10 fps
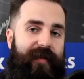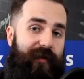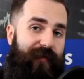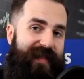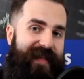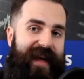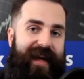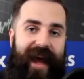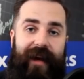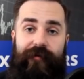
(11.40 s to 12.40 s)
So once again,
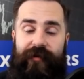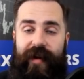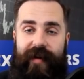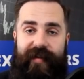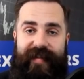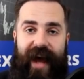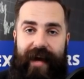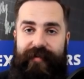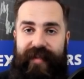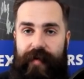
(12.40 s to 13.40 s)
hello traders,
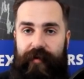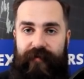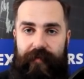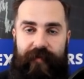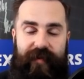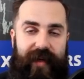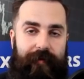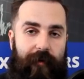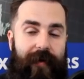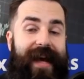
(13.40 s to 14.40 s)
I'm Simon from
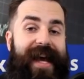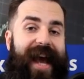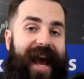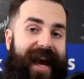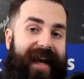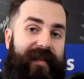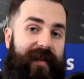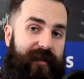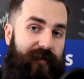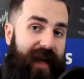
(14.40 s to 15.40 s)
FTMO and
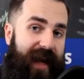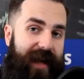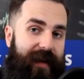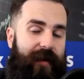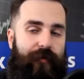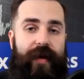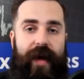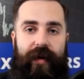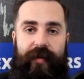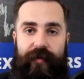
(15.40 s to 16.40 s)
today we
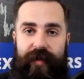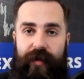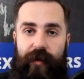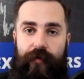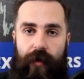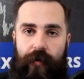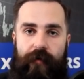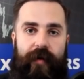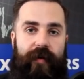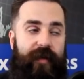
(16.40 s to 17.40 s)
are gonna go
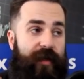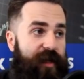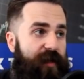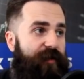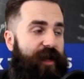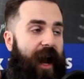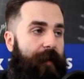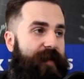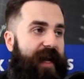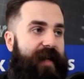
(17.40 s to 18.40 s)
over the huge
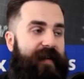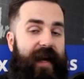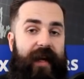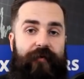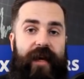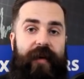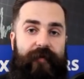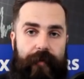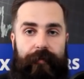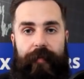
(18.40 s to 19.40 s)
update that we have
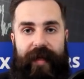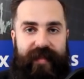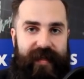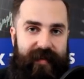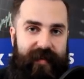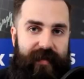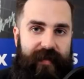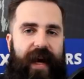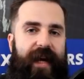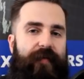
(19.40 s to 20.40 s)
implemented.
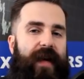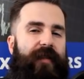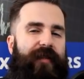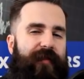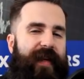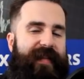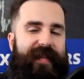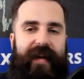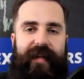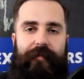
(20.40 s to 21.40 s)
And we are truly
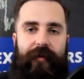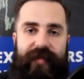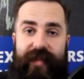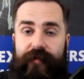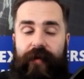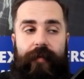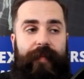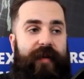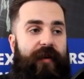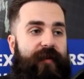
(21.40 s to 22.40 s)
excited about this one
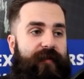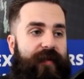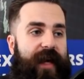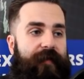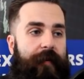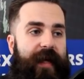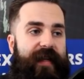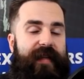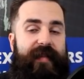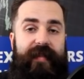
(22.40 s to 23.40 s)
because we have
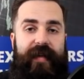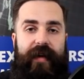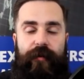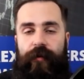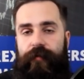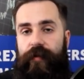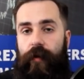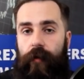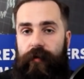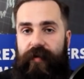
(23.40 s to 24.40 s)
updated design of the
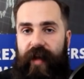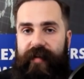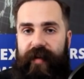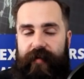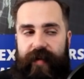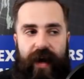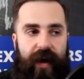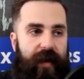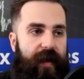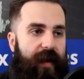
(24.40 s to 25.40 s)
old client
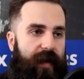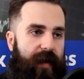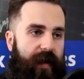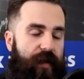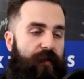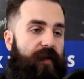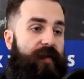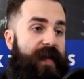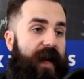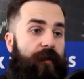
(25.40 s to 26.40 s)
area. Uh, you will
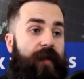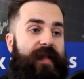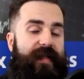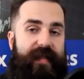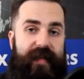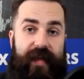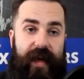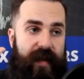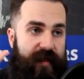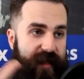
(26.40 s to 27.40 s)
now see
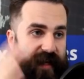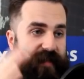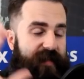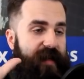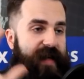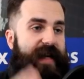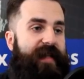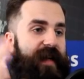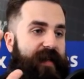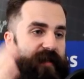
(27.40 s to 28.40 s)
this
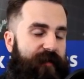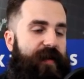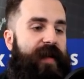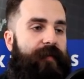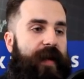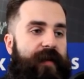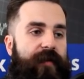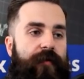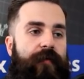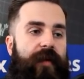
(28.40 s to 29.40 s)
exact screen when
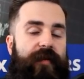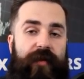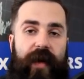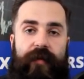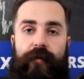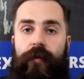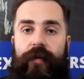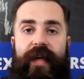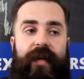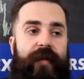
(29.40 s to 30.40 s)
you will try to
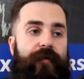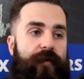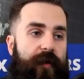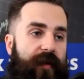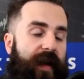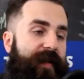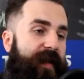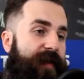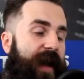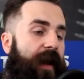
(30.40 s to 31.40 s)
log in into your client
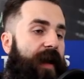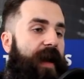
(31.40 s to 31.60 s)
area.